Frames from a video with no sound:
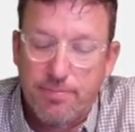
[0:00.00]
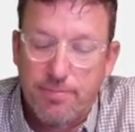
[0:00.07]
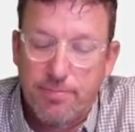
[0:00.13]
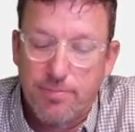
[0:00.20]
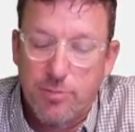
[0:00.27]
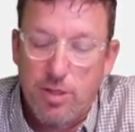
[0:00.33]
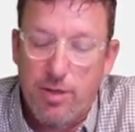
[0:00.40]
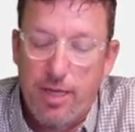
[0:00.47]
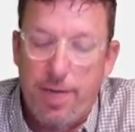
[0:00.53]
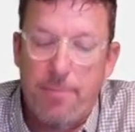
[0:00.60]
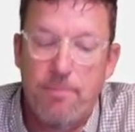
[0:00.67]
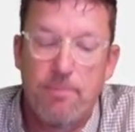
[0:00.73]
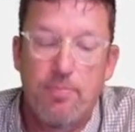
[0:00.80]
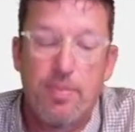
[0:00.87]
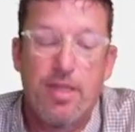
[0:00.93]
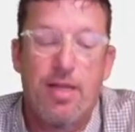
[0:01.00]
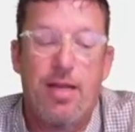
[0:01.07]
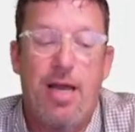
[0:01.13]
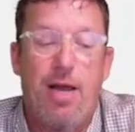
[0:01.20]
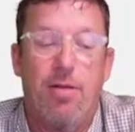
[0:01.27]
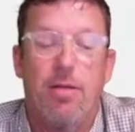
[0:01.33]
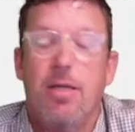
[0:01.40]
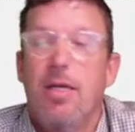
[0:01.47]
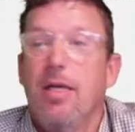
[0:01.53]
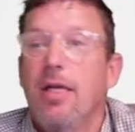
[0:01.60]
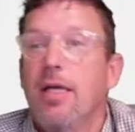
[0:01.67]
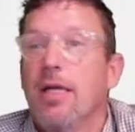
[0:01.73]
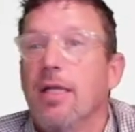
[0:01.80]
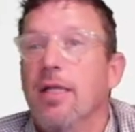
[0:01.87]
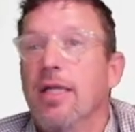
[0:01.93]
Okay, now
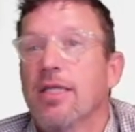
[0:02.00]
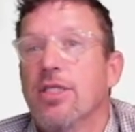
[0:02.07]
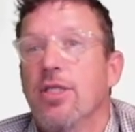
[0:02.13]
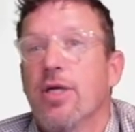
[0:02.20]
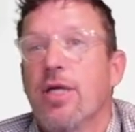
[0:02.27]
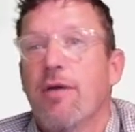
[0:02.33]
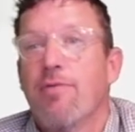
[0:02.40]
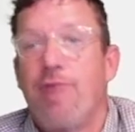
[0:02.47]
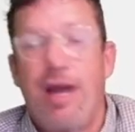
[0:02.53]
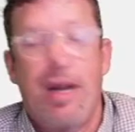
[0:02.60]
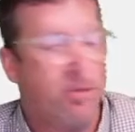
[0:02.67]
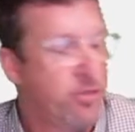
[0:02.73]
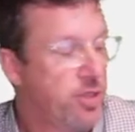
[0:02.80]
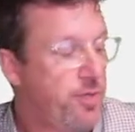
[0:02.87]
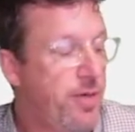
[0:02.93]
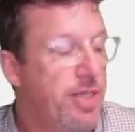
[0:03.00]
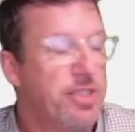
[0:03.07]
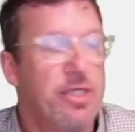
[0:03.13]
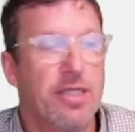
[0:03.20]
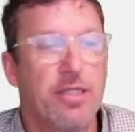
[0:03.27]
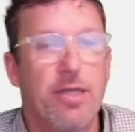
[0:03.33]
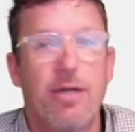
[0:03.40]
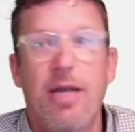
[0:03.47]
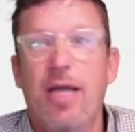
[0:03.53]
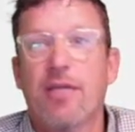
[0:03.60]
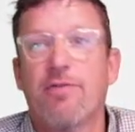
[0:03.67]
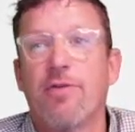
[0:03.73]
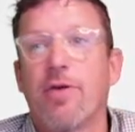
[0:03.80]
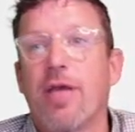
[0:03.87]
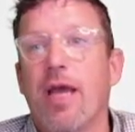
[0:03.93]
let's look at radical expression as our next
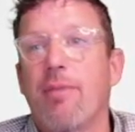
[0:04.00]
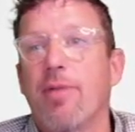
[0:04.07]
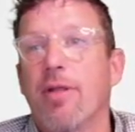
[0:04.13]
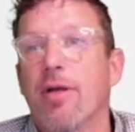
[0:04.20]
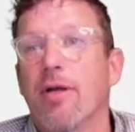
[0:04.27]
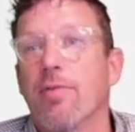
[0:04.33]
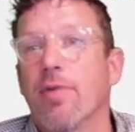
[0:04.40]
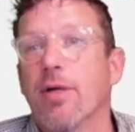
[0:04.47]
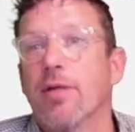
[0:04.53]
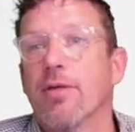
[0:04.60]
vocabulary word.